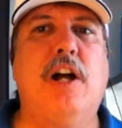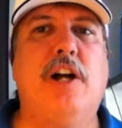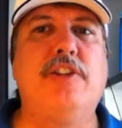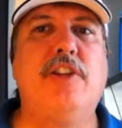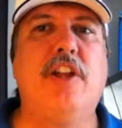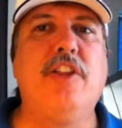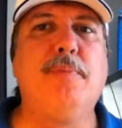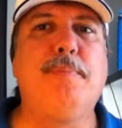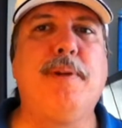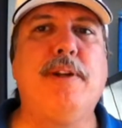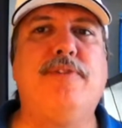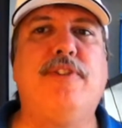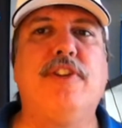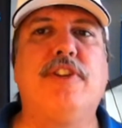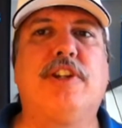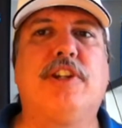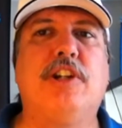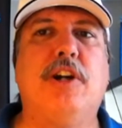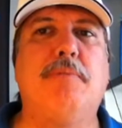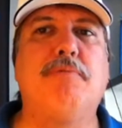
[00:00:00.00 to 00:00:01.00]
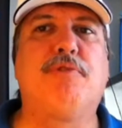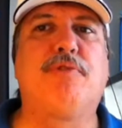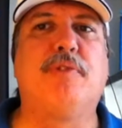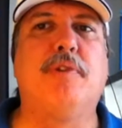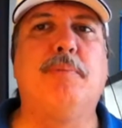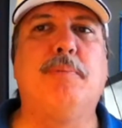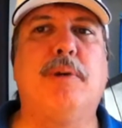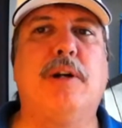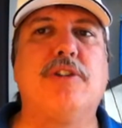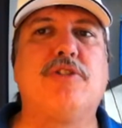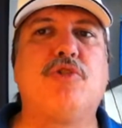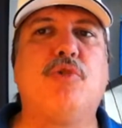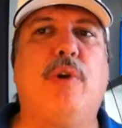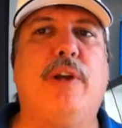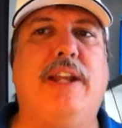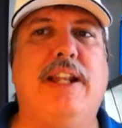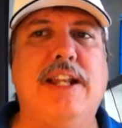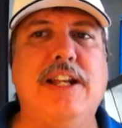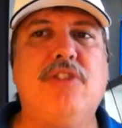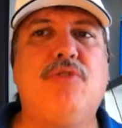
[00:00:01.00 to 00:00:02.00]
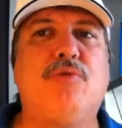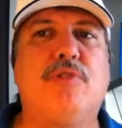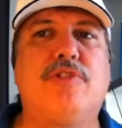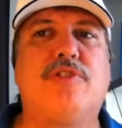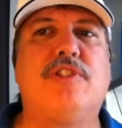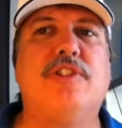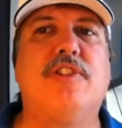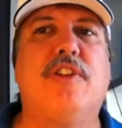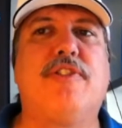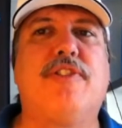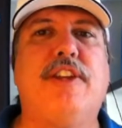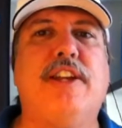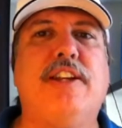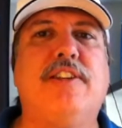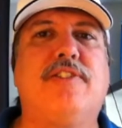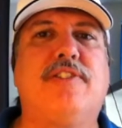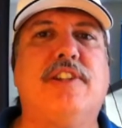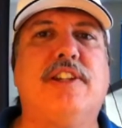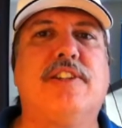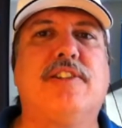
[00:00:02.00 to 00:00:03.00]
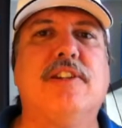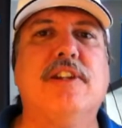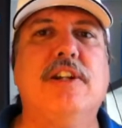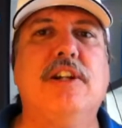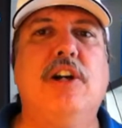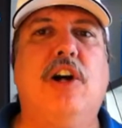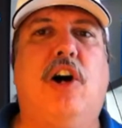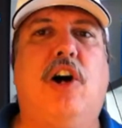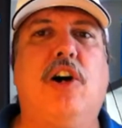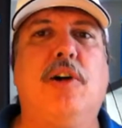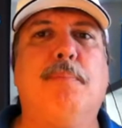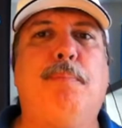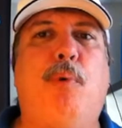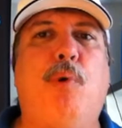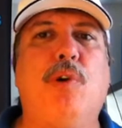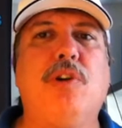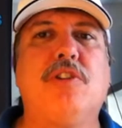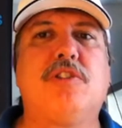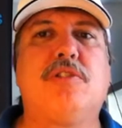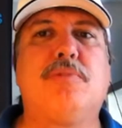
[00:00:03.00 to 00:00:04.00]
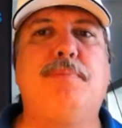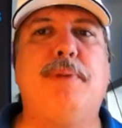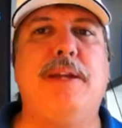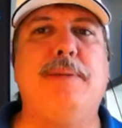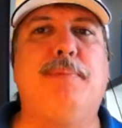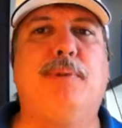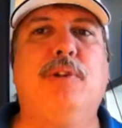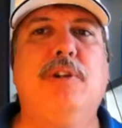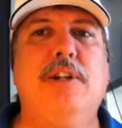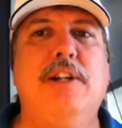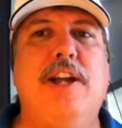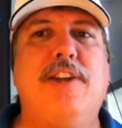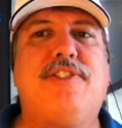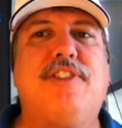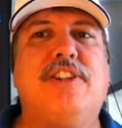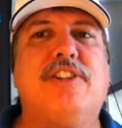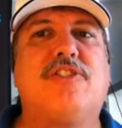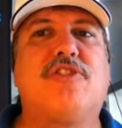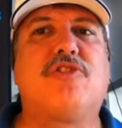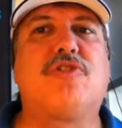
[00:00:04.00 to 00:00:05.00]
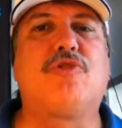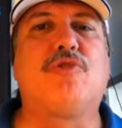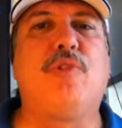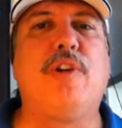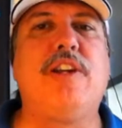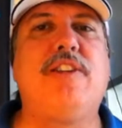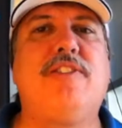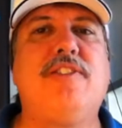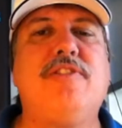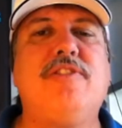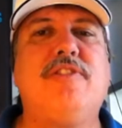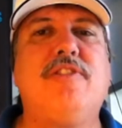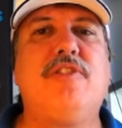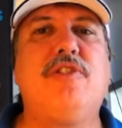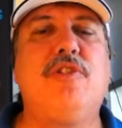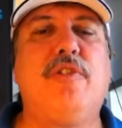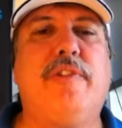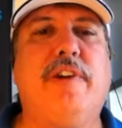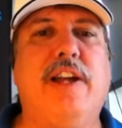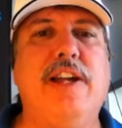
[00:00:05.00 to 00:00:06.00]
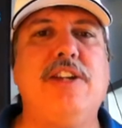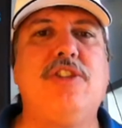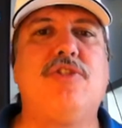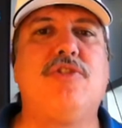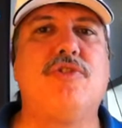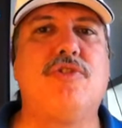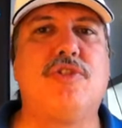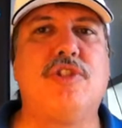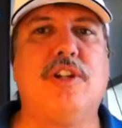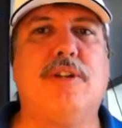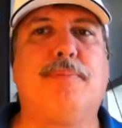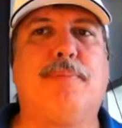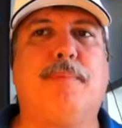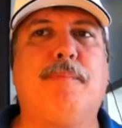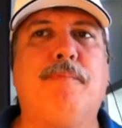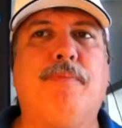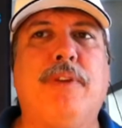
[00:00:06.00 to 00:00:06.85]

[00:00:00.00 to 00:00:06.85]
Another benefit that comes from showing an interest in the things that are important to people is that it strengthens your relationship.